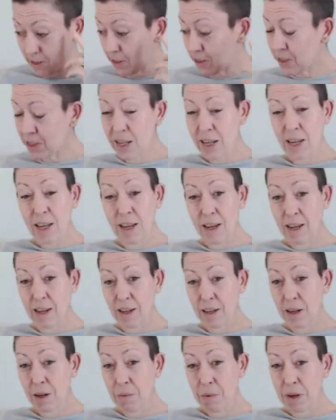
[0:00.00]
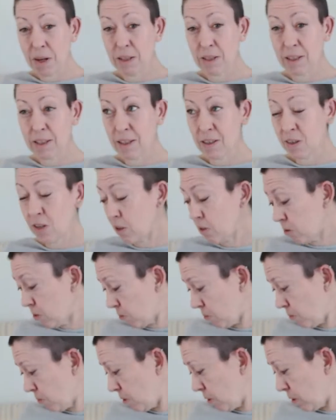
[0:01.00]
You see, I mean,
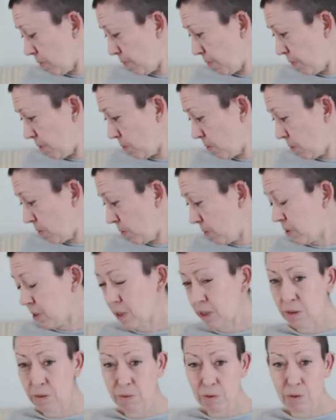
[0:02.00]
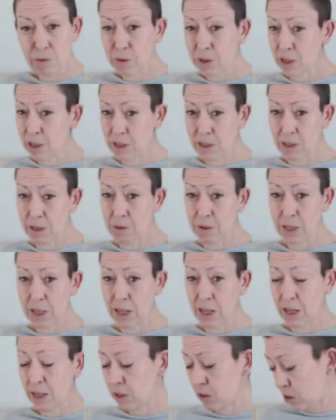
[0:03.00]
those are all on the floor. These are all 30 quid
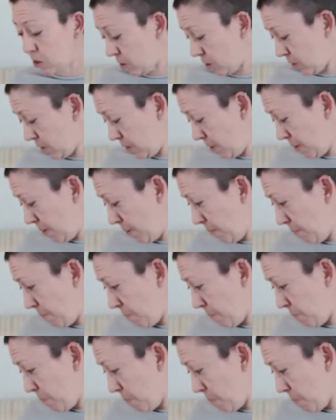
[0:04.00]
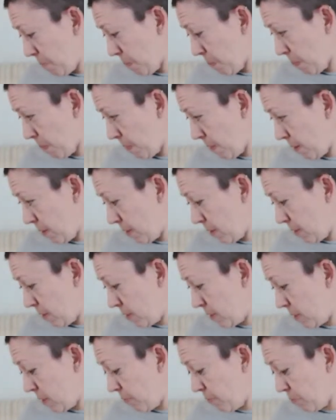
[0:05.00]
each.
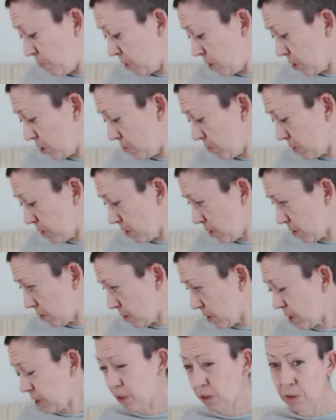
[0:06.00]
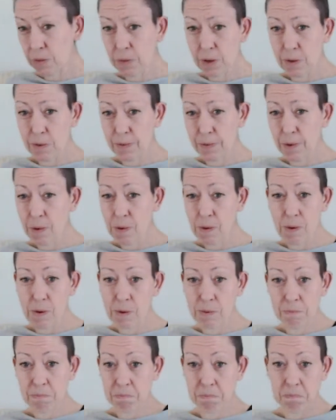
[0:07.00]
You know, even when she was asking three or
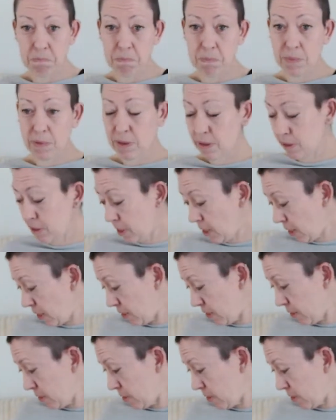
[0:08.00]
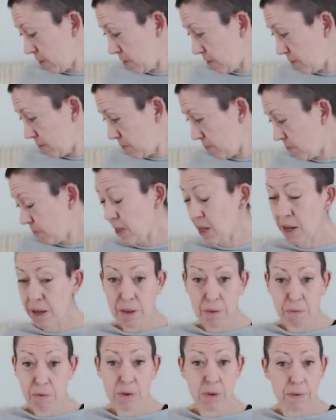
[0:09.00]
four. And,
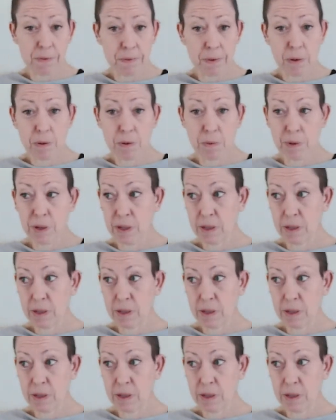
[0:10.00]
yeah, they were on the floor.